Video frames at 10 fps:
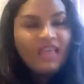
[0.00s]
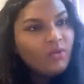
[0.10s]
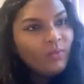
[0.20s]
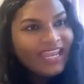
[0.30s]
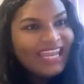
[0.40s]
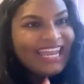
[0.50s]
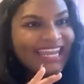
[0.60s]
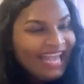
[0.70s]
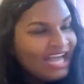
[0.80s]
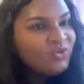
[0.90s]
that way,
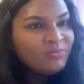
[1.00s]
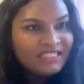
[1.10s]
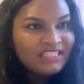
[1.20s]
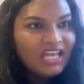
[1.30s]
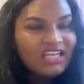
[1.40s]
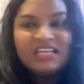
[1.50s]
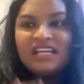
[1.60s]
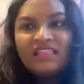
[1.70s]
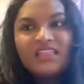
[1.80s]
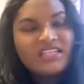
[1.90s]
it cannot be said
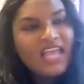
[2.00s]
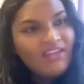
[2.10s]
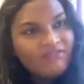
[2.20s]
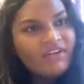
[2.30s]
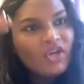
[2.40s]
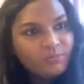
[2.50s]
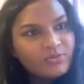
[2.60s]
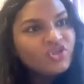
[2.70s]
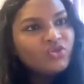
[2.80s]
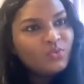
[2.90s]
that every
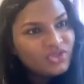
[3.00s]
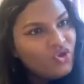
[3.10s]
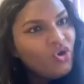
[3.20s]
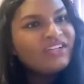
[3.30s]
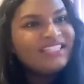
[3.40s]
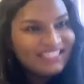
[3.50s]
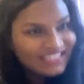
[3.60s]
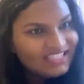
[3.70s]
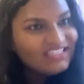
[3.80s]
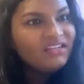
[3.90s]
option was not
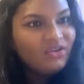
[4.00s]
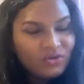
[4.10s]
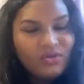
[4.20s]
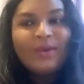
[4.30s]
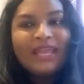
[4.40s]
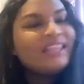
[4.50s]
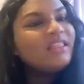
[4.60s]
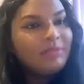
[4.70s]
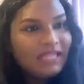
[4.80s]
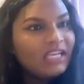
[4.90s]
considered along the way in
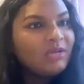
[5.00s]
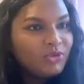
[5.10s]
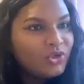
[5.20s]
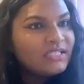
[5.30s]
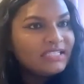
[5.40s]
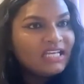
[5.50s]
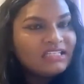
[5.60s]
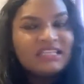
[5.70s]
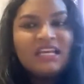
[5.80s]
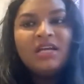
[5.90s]
the planning
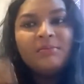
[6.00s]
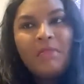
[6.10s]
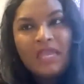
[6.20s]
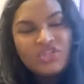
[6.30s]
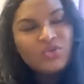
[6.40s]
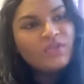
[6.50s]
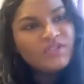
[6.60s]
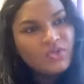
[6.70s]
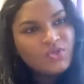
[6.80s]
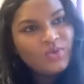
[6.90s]
process. Make sure the
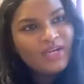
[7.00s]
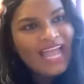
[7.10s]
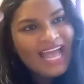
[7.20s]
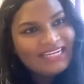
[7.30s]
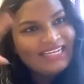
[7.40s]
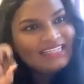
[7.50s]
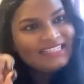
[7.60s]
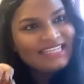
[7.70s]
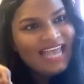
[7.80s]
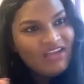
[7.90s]
social worker
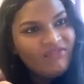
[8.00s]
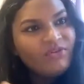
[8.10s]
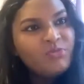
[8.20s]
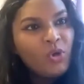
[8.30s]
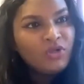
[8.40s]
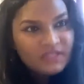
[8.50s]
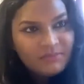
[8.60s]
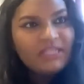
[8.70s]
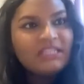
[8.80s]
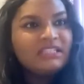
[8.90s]
analyses every
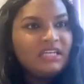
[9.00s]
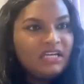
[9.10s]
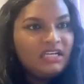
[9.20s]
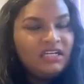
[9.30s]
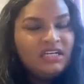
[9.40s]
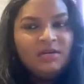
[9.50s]
possibility